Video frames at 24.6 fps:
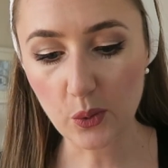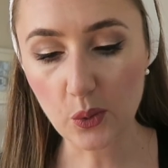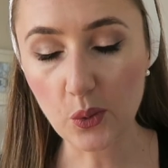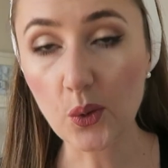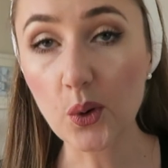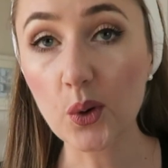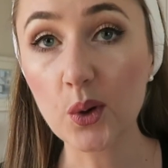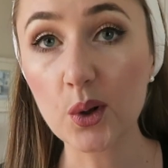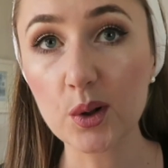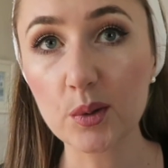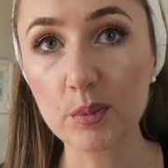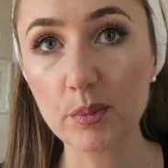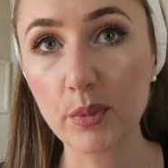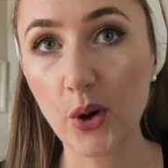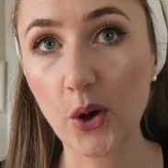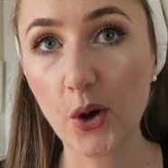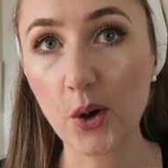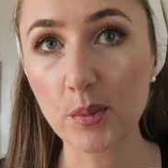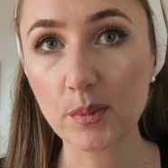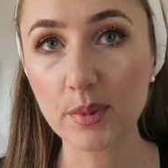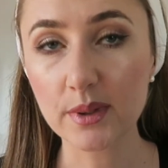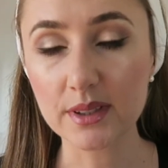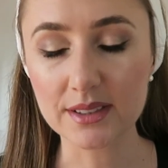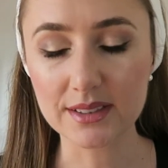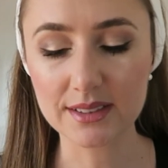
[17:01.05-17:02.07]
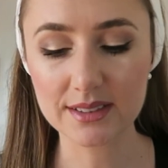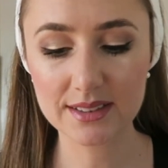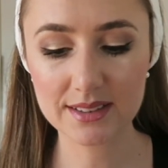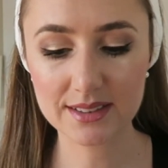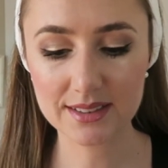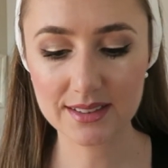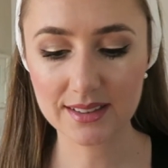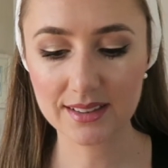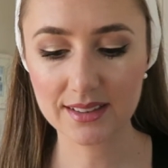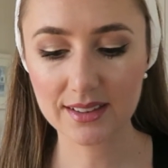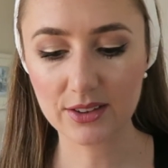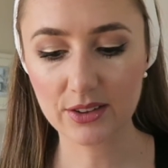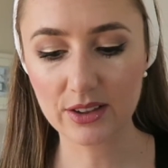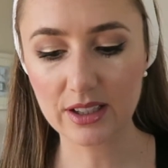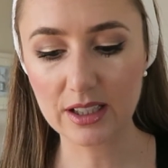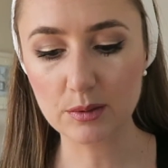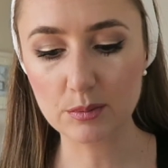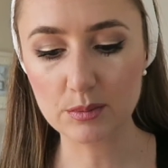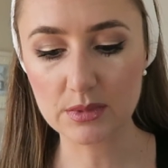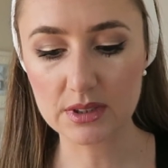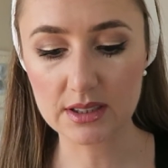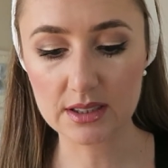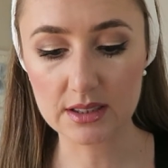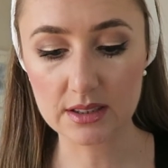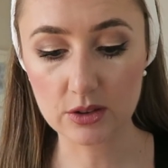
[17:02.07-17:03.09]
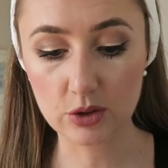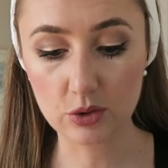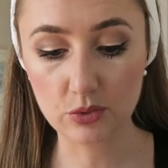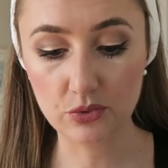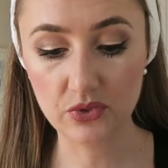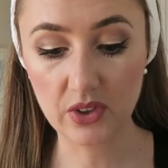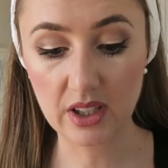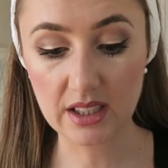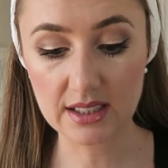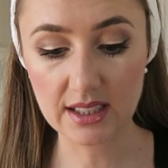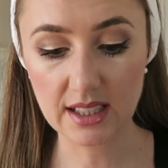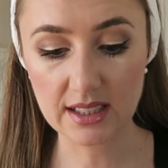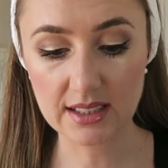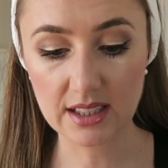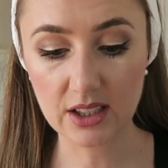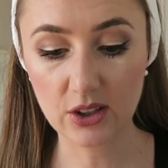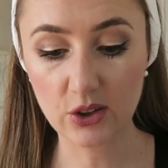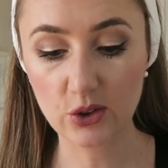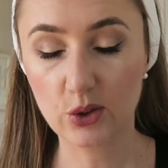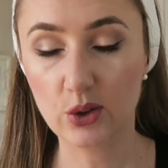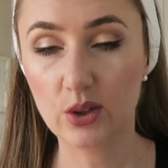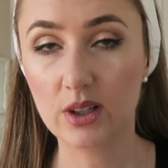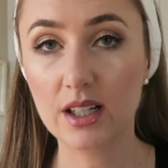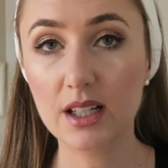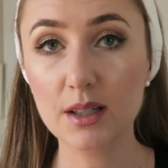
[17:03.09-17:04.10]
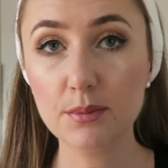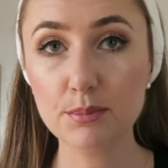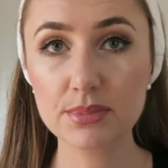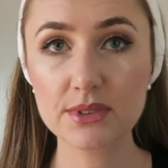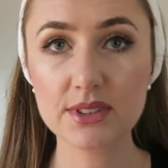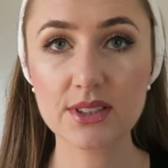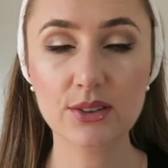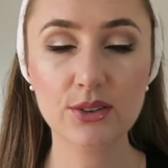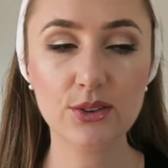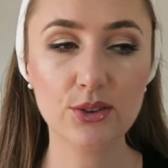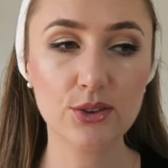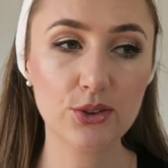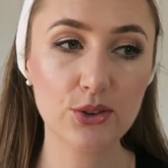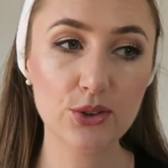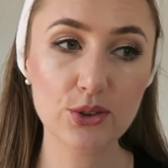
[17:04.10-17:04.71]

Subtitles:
all-purpose creams. It's fantastic on your lips, on your